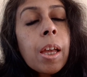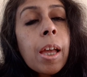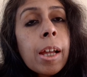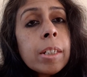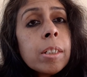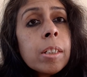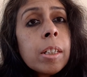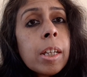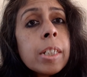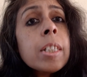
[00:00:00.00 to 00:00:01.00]
and
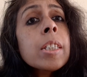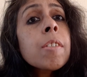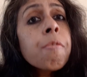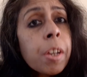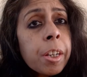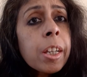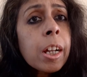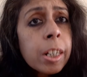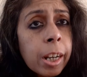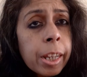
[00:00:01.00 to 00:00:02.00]
it is very
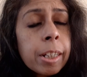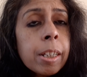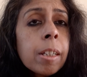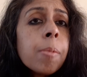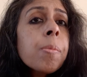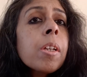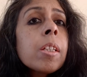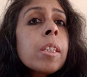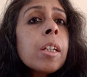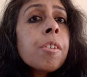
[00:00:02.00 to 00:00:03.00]
unlikely
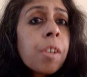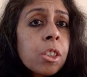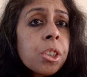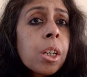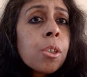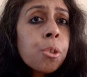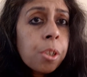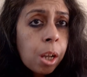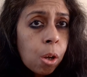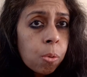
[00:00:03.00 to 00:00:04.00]
that Russia could
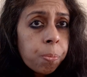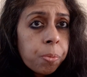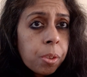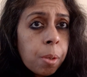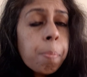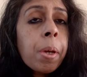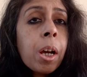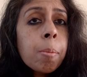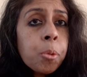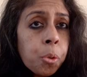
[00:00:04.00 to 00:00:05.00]
now
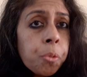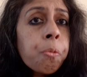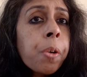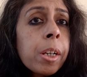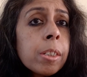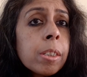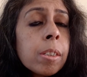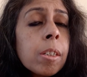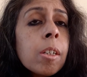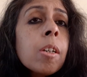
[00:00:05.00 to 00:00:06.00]
become good
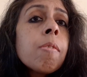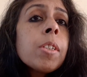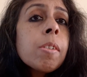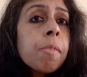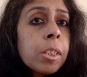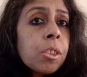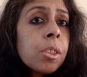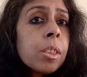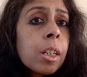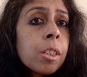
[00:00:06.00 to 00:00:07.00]
friends with the
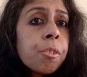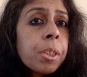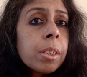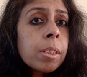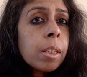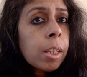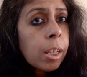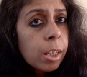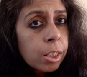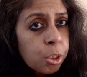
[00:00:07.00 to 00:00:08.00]
Western countries,
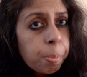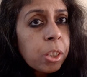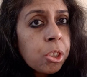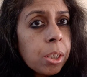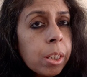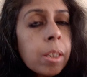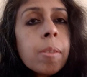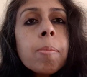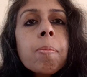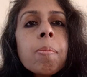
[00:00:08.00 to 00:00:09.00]
especially
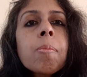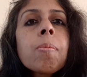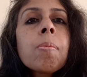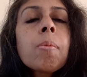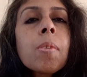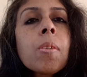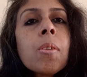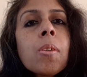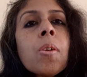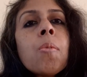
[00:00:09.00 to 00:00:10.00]

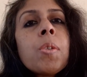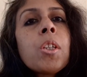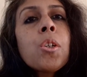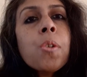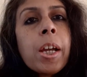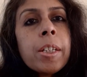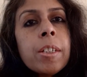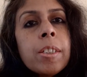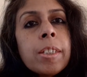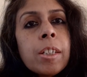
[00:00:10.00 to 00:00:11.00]
with the
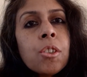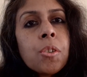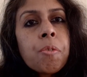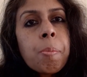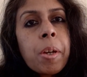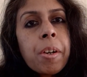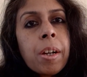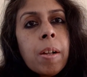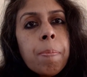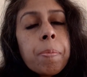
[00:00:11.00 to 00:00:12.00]
United States of
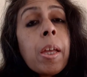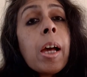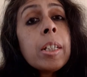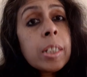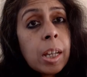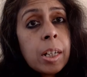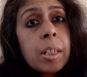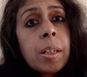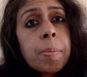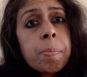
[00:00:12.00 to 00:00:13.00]
America and
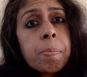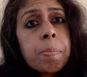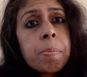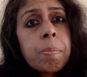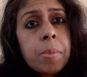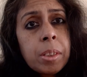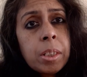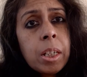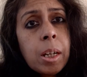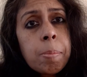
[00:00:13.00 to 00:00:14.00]
Canada.
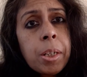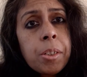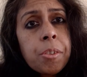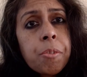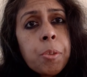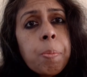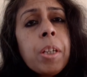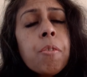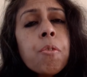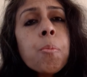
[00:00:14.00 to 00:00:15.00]
Stay updated with
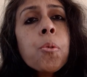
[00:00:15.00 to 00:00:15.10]
me for